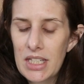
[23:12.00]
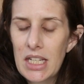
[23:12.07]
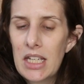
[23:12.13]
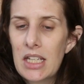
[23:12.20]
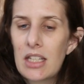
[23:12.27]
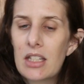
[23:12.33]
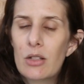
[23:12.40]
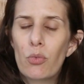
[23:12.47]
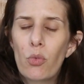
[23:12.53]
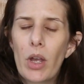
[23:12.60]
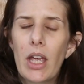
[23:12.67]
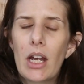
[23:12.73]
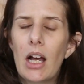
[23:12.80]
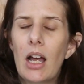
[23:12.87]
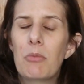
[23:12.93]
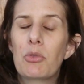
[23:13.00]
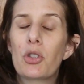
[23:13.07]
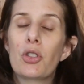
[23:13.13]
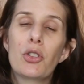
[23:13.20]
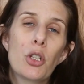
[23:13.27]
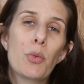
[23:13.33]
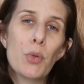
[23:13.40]
is when I'm
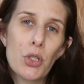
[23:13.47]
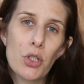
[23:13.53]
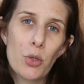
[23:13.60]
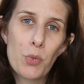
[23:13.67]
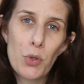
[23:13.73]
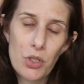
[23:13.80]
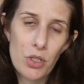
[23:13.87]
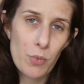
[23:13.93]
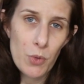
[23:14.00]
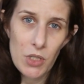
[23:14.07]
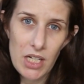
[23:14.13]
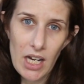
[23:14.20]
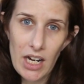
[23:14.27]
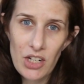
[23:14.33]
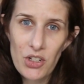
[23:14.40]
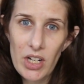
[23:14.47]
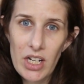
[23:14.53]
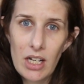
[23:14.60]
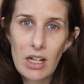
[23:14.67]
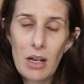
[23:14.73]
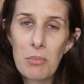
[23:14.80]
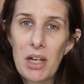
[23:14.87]
super, super, super
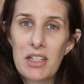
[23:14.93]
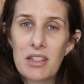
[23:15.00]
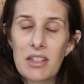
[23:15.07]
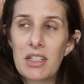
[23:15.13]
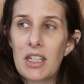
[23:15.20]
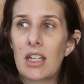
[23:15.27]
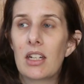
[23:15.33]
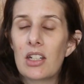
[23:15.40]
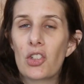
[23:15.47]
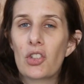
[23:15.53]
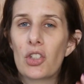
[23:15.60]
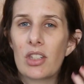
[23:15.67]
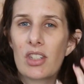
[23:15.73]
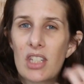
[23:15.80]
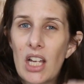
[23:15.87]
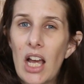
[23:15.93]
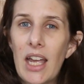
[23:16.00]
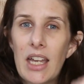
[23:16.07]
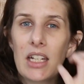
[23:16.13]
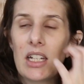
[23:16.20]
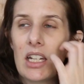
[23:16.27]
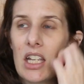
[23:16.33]
dehydrated and my skin is just
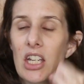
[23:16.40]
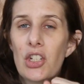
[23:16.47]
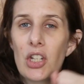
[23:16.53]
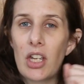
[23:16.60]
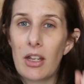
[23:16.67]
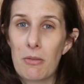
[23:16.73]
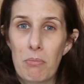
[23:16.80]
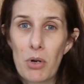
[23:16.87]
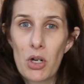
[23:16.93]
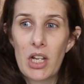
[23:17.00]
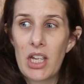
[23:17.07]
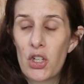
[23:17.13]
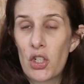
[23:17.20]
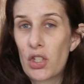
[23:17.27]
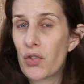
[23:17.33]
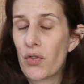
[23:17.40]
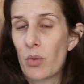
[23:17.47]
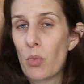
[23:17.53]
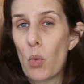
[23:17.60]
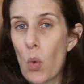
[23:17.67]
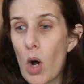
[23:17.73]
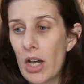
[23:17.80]
tight and itching and burning just
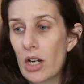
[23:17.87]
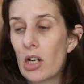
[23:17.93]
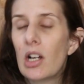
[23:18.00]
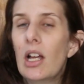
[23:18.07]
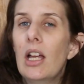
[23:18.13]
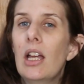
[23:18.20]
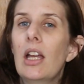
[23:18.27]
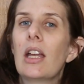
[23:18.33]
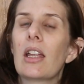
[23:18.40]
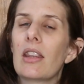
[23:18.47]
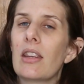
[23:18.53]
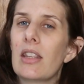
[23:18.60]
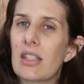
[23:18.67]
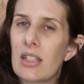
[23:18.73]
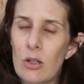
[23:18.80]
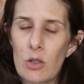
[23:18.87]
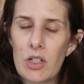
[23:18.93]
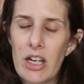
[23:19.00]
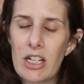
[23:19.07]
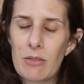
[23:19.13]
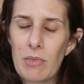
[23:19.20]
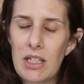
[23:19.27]
from water, this
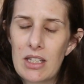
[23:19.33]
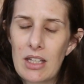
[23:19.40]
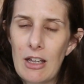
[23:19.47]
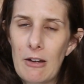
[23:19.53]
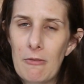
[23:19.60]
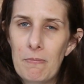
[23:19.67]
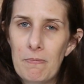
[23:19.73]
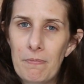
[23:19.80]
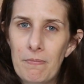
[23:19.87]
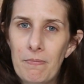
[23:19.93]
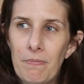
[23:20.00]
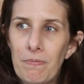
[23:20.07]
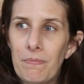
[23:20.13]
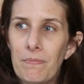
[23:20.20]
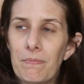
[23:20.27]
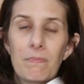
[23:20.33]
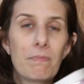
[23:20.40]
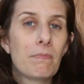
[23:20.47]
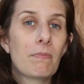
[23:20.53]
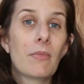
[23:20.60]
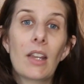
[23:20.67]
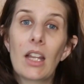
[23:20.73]
irritates my skin.
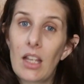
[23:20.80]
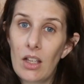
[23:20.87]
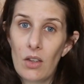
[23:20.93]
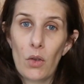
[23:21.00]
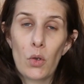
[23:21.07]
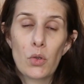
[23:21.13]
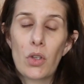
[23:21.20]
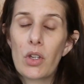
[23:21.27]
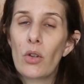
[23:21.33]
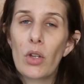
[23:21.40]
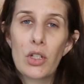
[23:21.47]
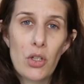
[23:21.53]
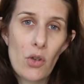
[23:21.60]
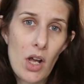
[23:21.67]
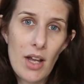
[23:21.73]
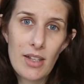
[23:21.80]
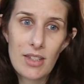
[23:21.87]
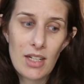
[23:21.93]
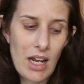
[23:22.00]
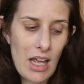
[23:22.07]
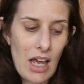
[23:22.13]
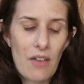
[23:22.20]
Those are the only 2 cons that
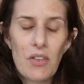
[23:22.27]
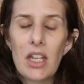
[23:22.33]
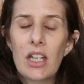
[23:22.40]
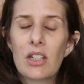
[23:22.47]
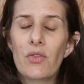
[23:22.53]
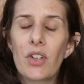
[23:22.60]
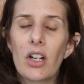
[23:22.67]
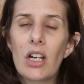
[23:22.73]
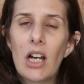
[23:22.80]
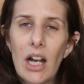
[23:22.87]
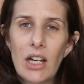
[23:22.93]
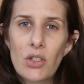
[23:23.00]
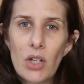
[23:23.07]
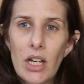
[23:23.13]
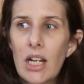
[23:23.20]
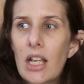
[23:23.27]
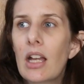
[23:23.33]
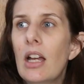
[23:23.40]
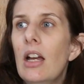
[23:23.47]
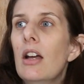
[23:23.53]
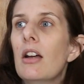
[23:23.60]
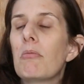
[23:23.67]
I have. It's very hydrating,
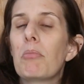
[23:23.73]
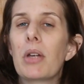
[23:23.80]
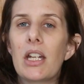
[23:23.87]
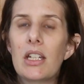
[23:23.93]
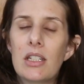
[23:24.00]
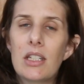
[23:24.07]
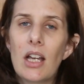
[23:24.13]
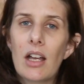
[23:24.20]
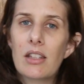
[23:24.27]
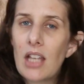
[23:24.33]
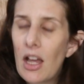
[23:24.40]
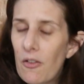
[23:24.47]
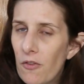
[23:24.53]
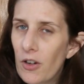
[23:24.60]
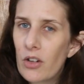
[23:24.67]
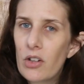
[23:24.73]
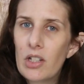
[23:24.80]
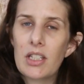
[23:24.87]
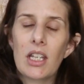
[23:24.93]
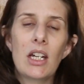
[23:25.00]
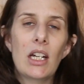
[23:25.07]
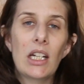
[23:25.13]
but it does have fragrance
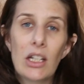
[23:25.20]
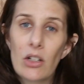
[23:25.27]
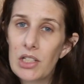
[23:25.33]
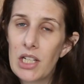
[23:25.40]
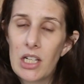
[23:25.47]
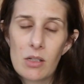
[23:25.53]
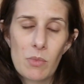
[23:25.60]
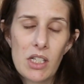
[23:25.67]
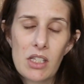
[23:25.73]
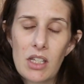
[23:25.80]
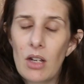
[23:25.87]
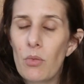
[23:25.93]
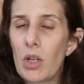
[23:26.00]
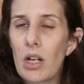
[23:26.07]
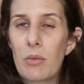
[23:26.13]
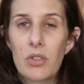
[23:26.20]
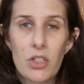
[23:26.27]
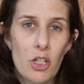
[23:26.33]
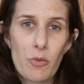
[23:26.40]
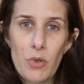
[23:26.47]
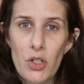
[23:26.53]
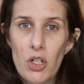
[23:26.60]
and it irritates my skin when I'm
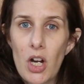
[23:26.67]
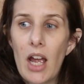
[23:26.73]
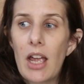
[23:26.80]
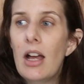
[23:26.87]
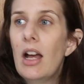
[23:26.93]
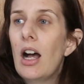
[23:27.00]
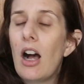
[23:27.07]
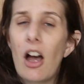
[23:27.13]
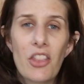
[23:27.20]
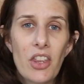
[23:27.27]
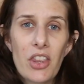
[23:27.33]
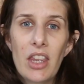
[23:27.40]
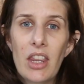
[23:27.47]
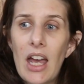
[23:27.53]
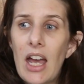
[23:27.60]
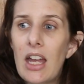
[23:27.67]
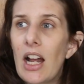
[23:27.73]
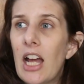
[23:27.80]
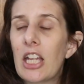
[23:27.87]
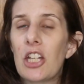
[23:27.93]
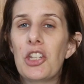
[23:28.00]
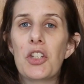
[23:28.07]
super dry. Other than that, I
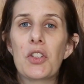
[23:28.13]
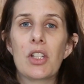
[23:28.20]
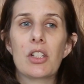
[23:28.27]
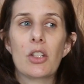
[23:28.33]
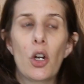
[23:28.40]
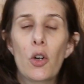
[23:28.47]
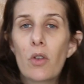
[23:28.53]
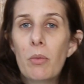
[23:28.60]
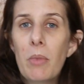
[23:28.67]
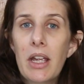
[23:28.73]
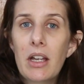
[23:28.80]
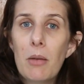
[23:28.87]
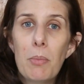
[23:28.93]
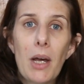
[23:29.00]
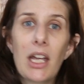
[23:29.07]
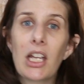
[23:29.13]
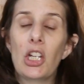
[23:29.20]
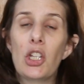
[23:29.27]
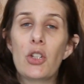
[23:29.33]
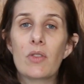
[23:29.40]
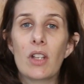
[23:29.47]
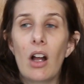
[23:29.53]
can use this over makeup. I can
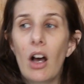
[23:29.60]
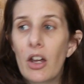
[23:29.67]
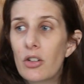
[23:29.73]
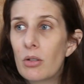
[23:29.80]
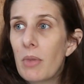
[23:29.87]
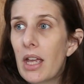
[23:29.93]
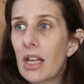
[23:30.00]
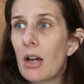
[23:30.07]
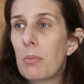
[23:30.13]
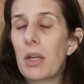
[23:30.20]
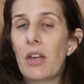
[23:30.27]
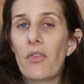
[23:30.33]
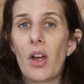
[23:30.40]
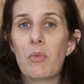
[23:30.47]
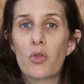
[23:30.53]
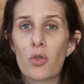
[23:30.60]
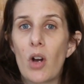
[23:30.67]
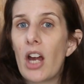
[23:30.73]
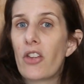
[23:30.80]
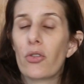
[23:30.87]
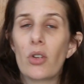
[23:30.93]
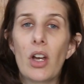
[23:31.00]
use it under makeup. If I'm dry
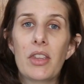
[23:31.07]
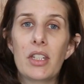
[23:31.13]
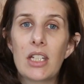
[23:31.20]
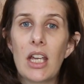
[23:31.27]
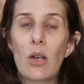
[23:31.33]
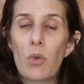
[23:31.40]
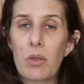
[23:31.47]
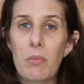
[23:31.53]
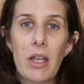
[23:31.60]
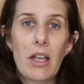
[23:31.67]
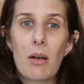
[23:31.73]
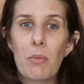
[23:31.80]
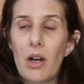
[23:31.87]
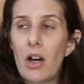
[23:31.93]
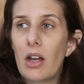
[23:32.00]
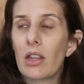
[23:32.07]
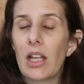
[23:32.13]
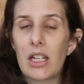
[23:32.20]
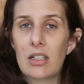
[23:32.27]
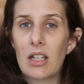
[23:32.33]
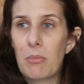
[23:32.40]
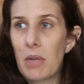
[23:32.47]
throughout the day with makeup on, like
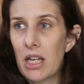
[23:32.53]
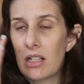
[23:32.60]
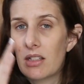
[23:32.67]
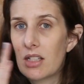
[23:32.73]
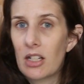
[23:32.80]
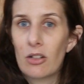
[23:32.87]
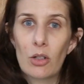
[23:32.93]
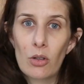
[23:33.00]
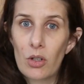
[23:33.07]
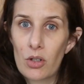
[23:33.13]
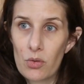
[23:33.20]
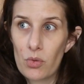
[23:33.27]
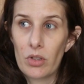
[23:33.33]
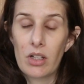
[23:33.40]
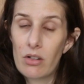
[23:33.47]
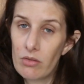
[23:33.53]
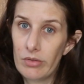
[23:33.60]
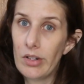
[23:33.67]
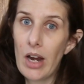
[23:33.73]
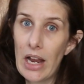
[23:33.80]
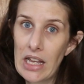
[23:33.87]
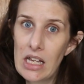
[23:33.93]
say my concealer looks really
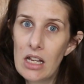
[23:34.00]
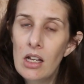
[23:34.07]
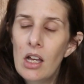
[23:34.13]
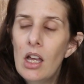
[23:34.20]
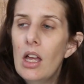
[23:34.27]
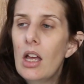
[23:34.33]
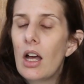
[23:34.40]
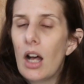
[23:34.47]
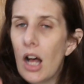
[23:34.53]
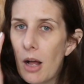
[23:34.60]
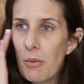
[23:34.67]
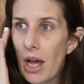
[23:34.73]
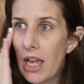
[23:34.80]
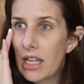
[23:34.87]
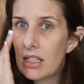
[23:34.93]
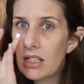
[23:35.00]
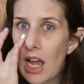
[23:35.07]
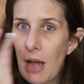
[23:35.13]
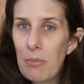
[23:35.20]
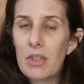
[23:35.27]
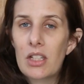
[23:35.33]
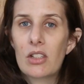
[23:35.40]
craggy, I can
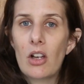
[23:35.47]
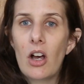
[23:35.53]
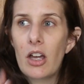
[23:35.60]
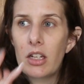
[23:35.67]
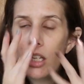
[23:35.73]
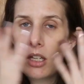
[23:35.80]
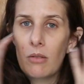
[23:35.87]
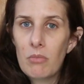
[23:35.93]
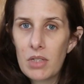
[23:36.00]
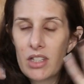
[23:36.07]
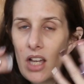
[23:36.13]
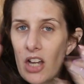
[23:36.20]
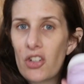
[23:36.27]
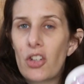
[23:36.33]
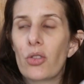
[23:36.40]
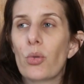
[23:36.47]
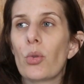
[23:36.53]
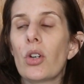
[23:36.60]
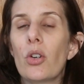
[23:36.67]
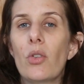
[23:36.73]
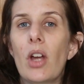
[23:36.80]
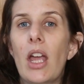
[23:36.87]
tap this on and massage it
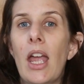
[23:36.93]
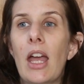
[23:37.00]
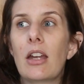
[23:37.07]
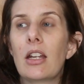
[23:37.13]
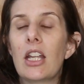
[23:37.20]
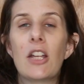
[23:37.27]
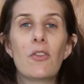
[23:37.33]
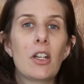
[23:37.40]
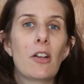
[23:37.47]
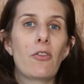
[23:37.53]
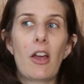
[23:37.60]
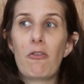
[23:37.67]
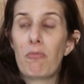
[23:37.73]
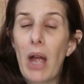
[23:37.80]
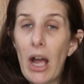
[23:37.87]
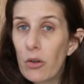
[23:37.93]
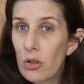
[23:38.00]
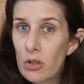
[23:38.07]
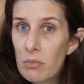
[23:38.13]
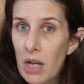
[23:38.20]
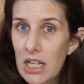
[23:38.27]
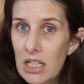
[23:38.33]
through. And even if I've
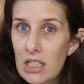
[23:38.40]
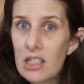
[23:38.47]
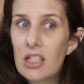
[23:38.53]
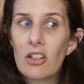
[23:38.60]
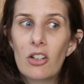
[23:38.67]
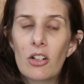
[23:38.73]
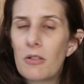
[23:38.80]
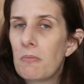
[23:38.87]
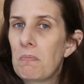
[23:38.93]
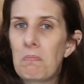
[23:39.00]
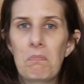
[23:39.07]
powdered my concealer,